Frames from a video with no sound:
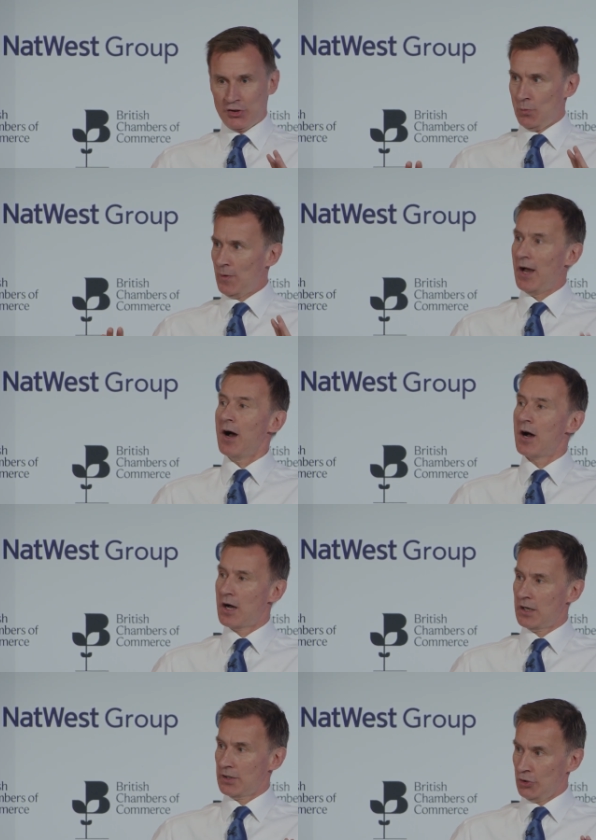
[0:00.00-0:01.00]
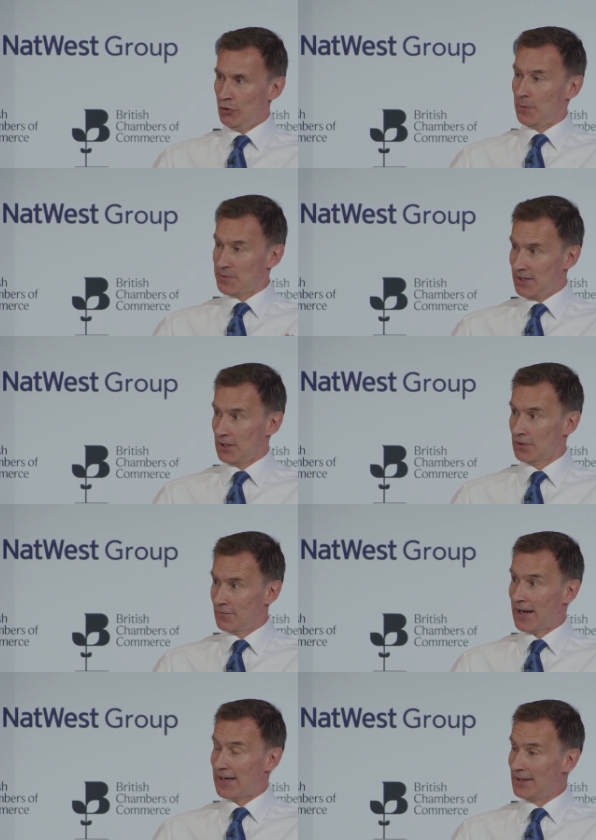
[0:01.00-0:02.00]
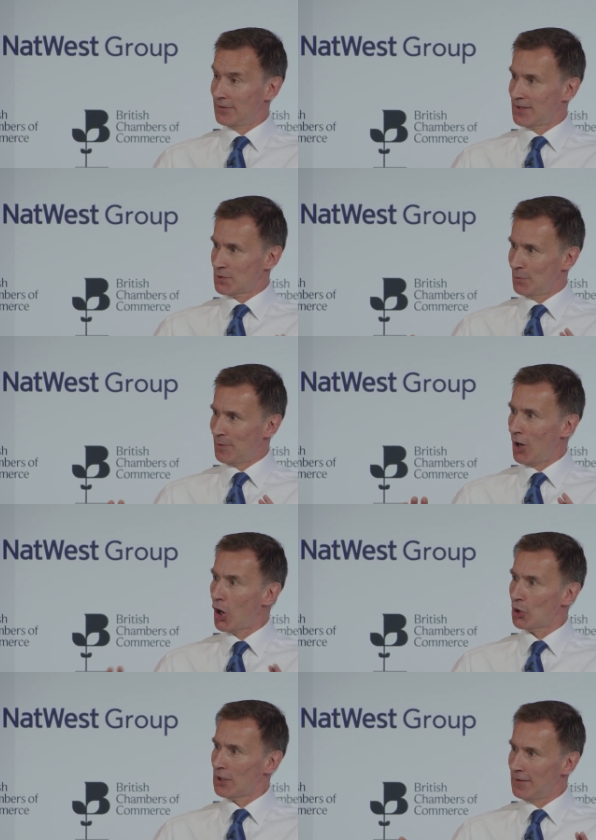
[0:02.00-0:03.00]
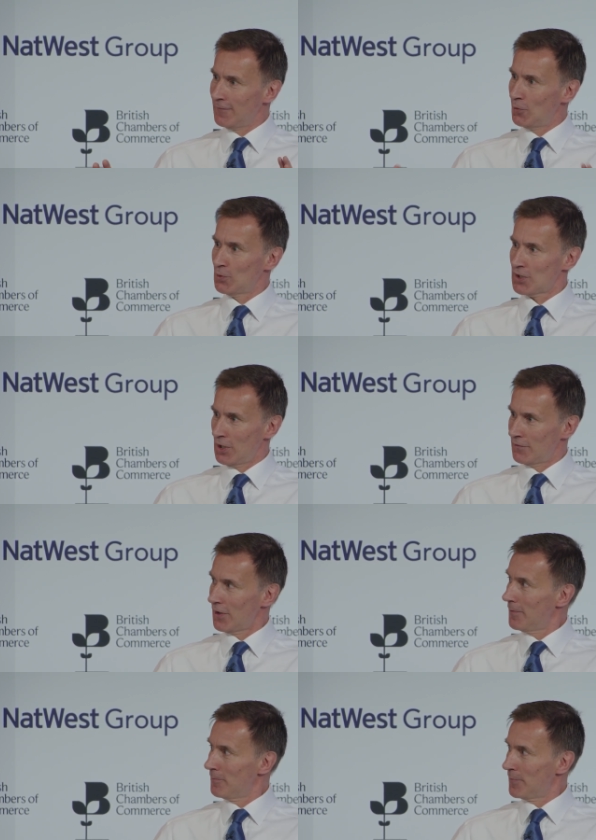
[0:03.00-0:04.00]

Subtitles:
that we are Europe's Silicon Valley. This will be hotly fought over.